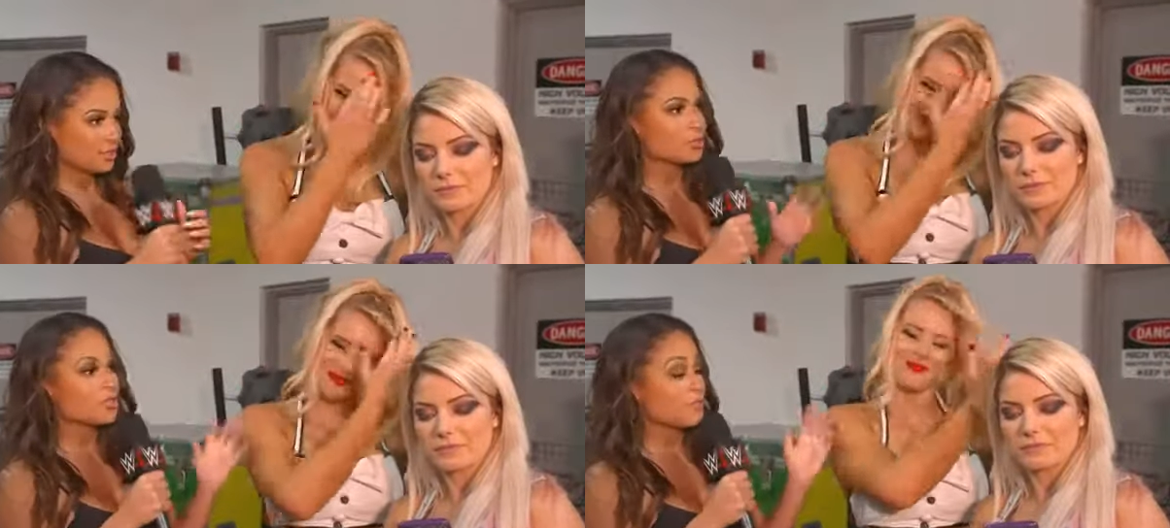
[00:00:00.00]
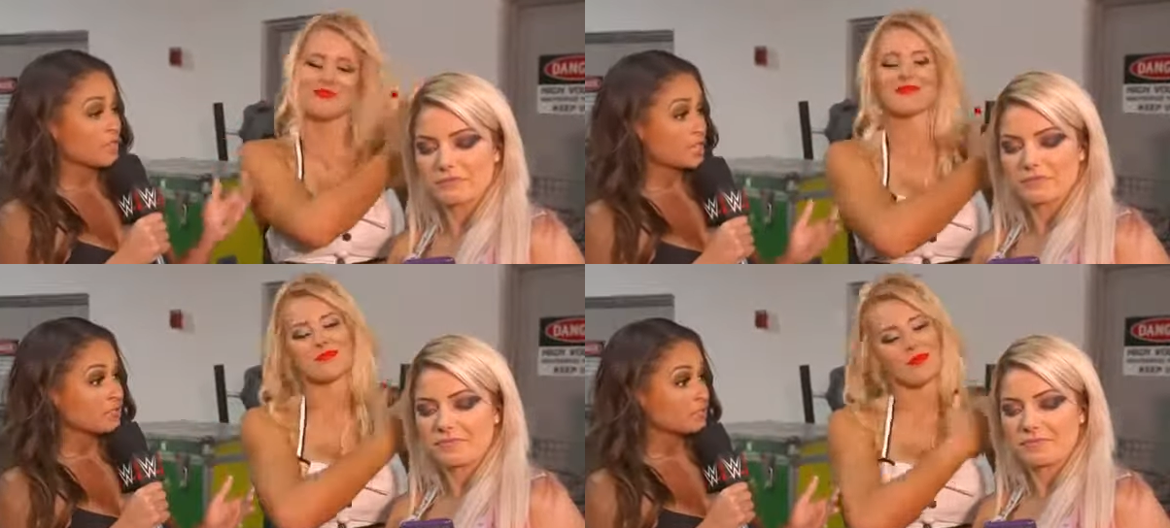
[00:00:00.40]
Speaker 1: You
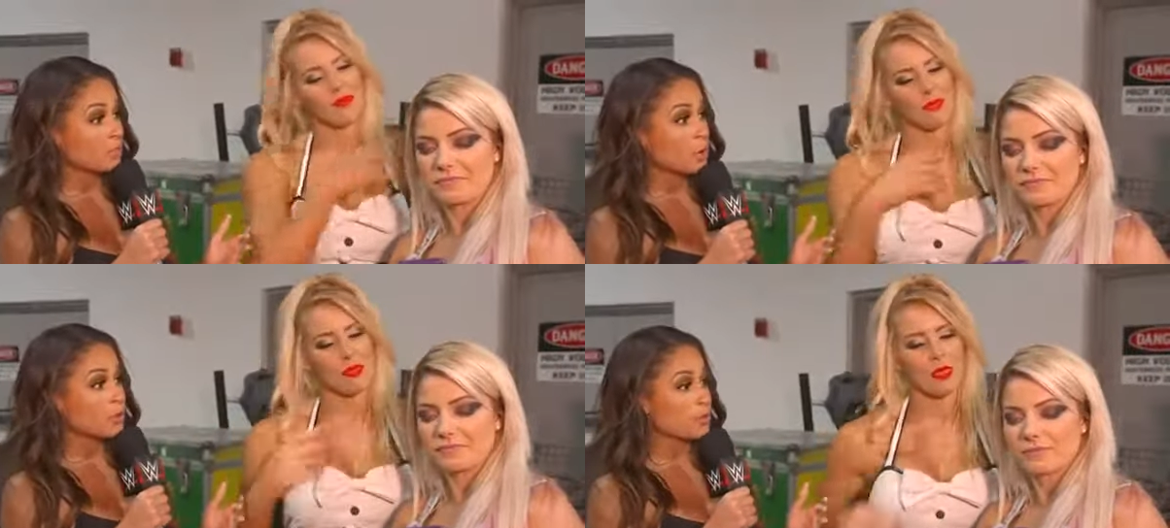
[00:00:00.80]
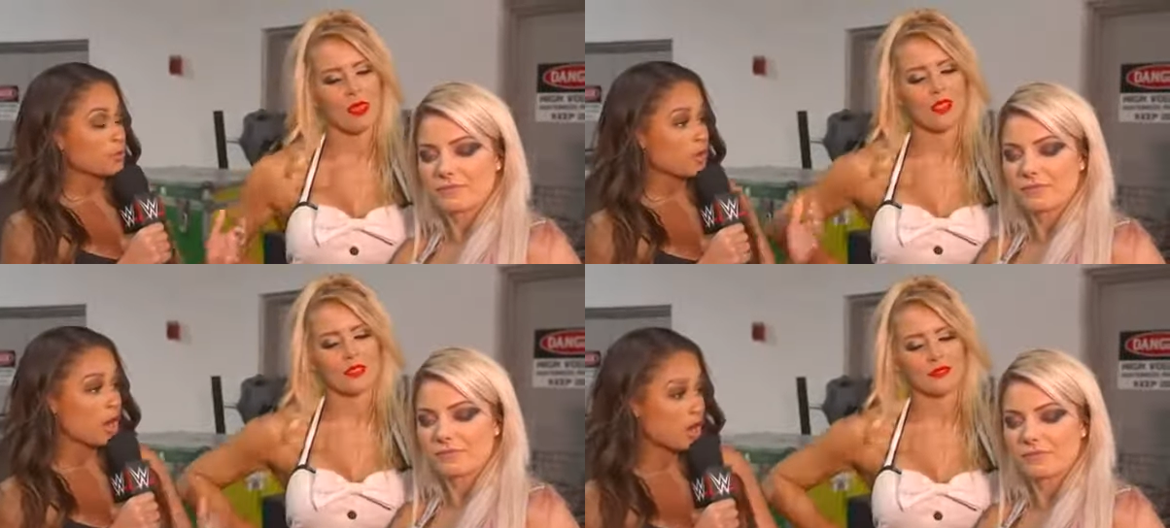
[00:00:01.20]
defeated both
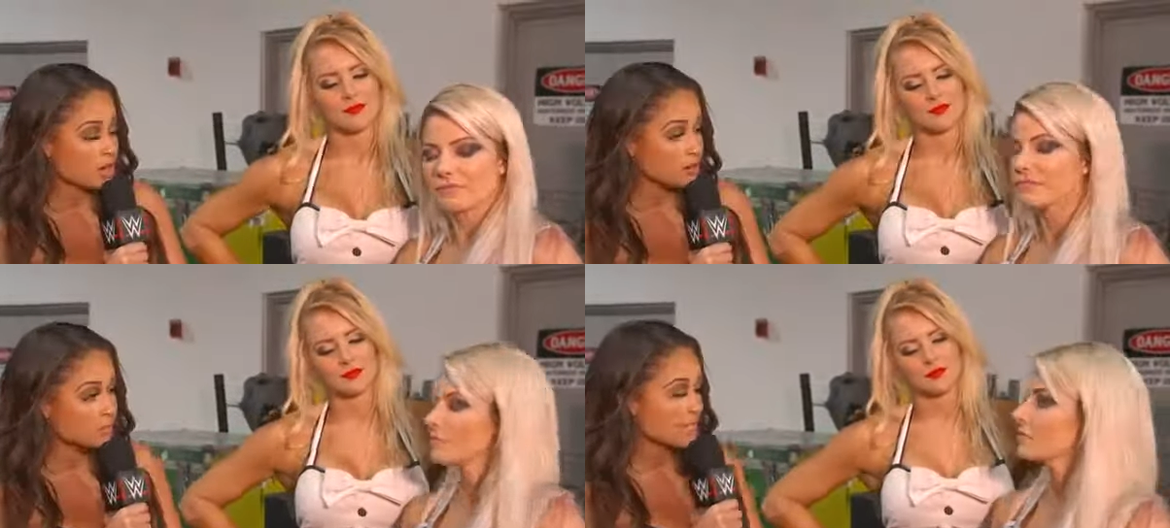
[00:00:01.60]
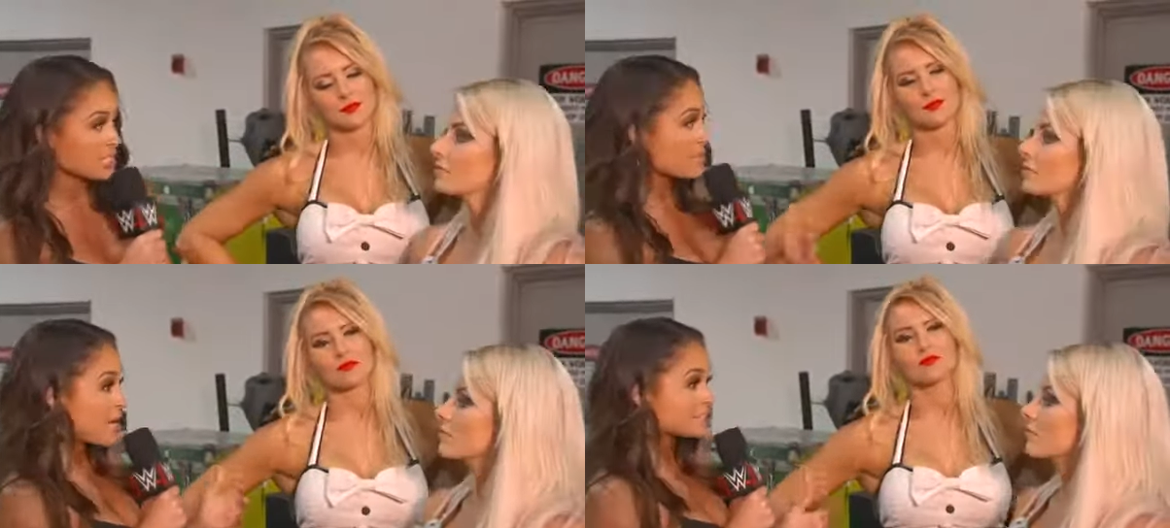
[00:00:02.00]
the Raw
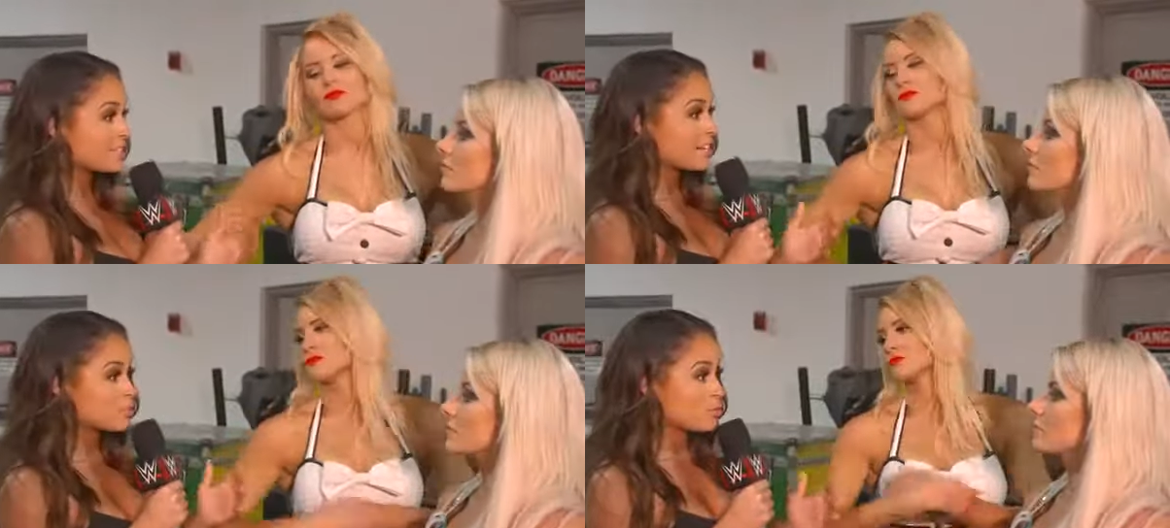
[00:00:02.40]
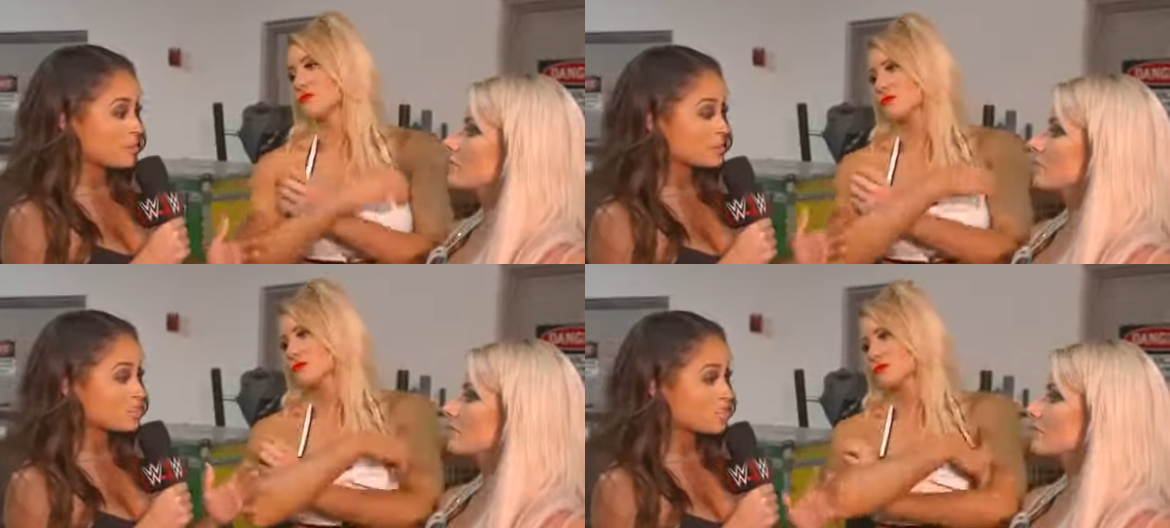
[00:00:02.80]
and SmackDown
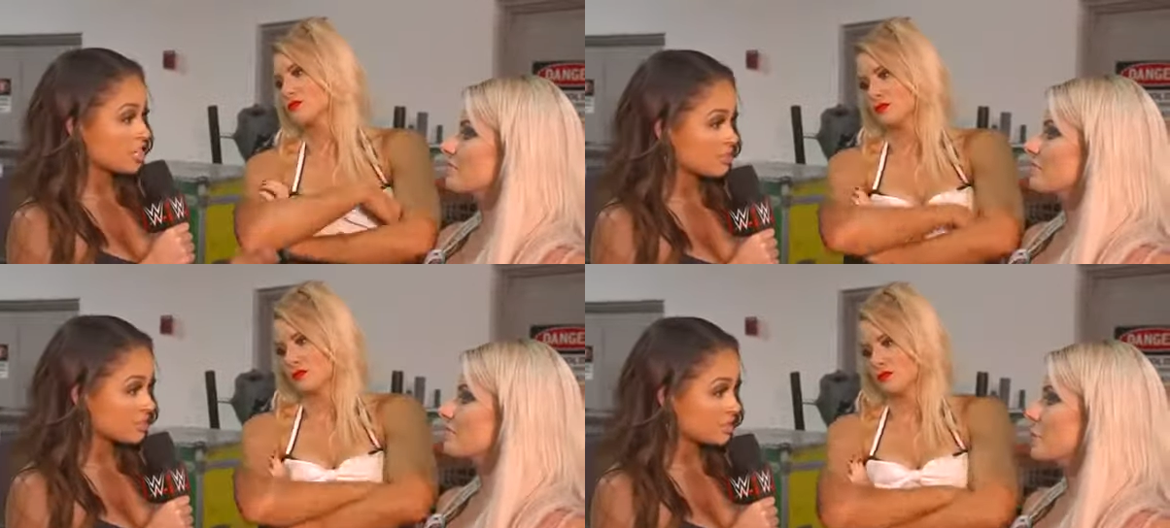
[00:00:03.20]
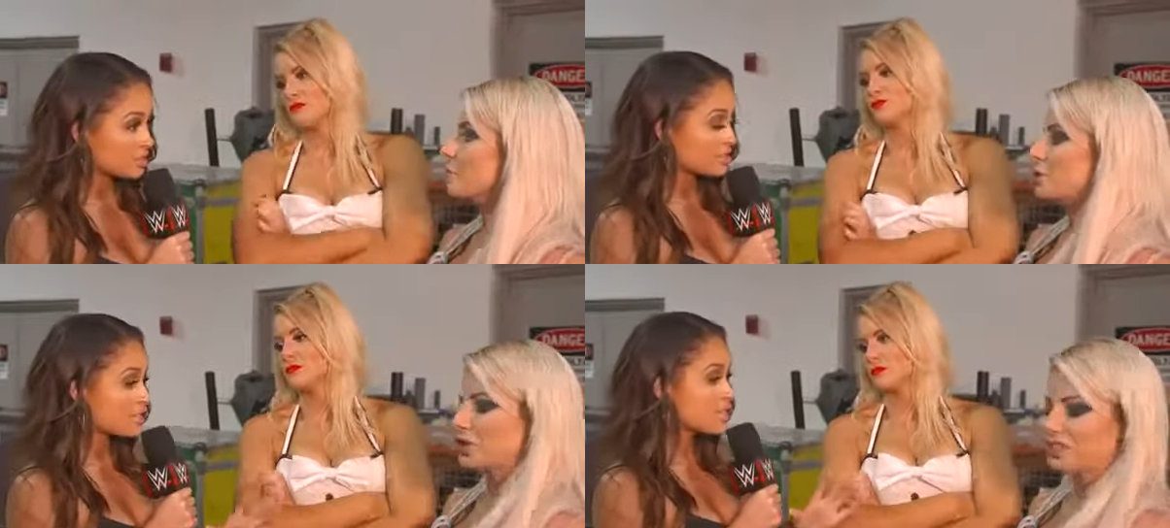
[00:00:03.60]
Women's
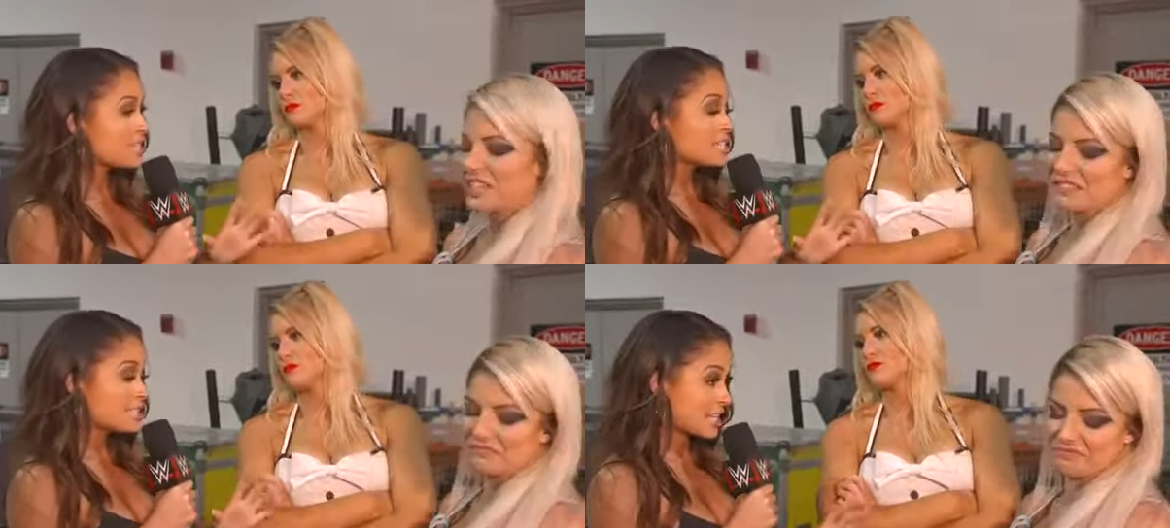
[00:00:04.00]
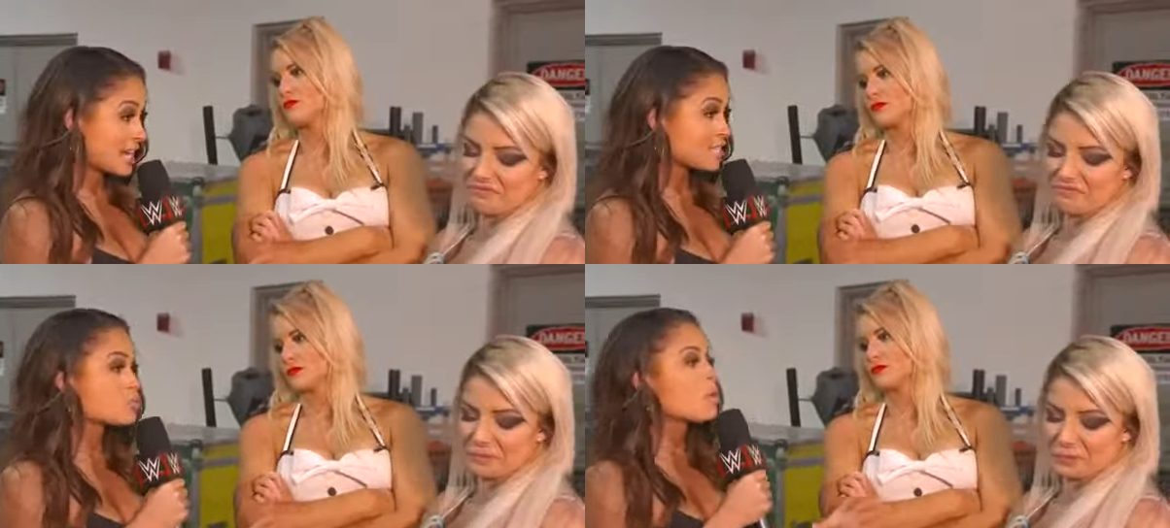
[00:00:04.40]
Champions
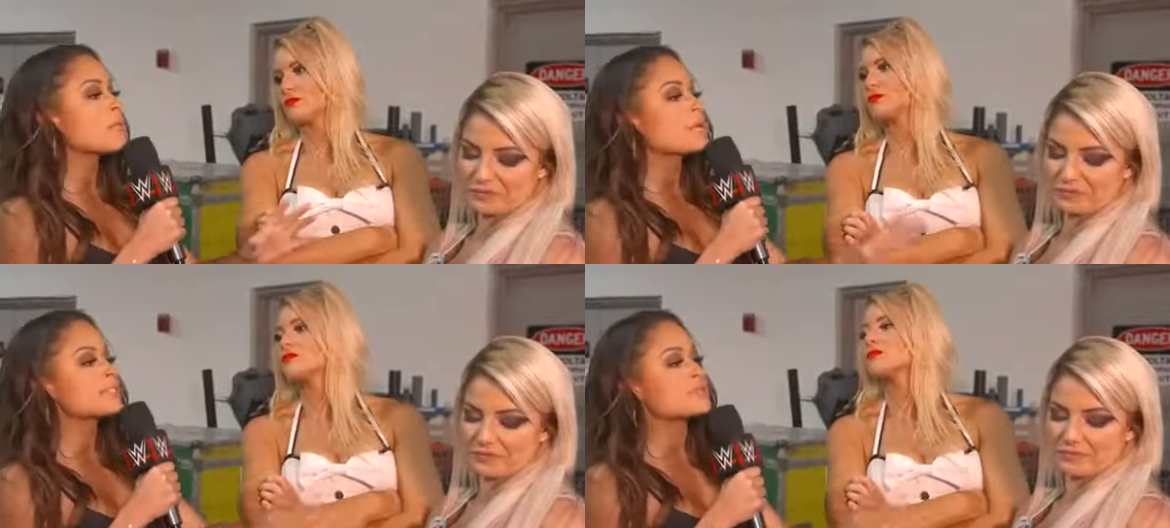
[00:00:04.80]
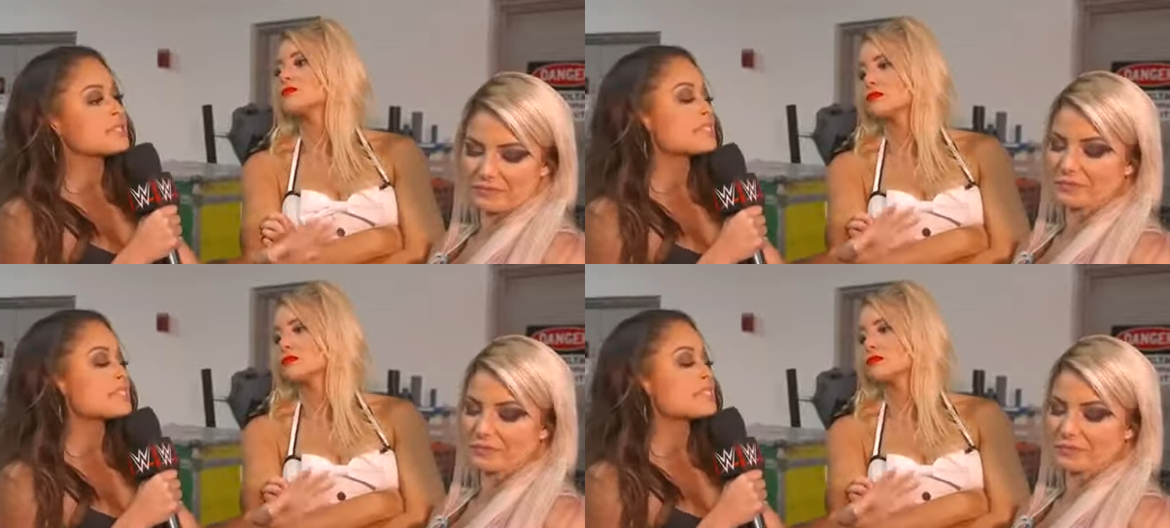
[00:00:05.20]
tonight. So, what momentum does